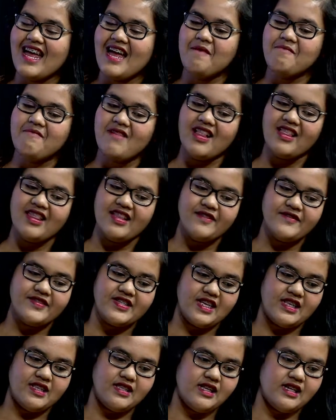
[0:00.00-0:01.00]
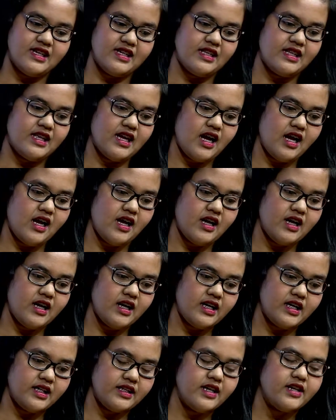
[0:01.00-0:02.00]
Maldives, and then
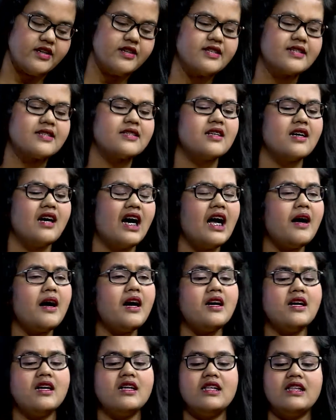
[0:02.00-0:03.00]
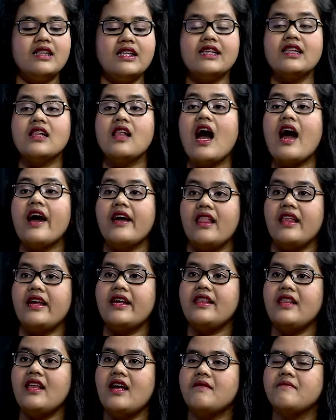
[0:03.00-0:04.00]
there's a little
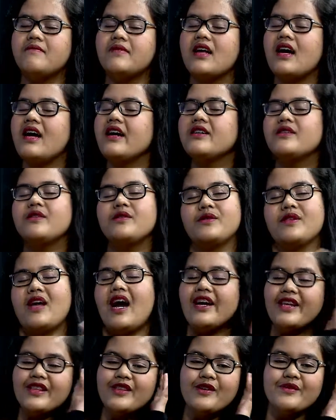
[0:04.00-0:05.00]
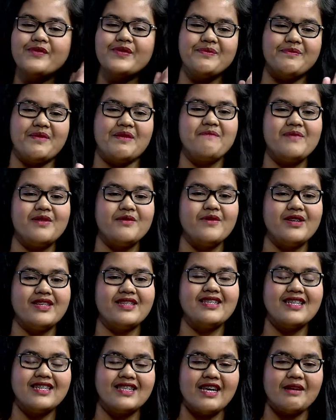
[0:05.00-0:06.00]
island, but I don't remember what's
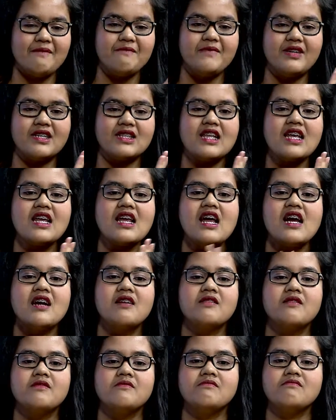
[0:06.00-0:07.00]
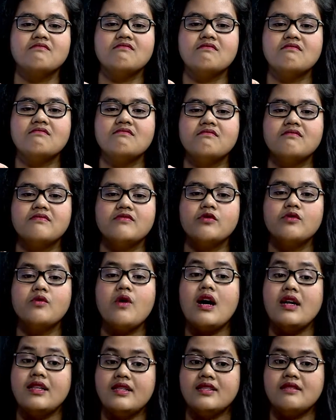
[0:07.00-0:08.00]
the name. But
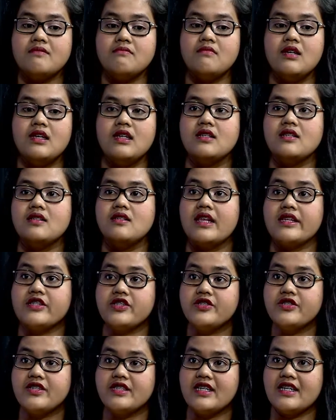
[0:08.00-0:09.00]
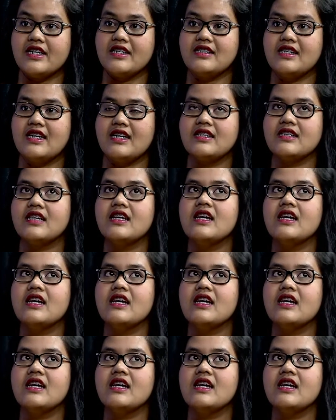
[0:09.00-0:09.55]
once my lecturer said that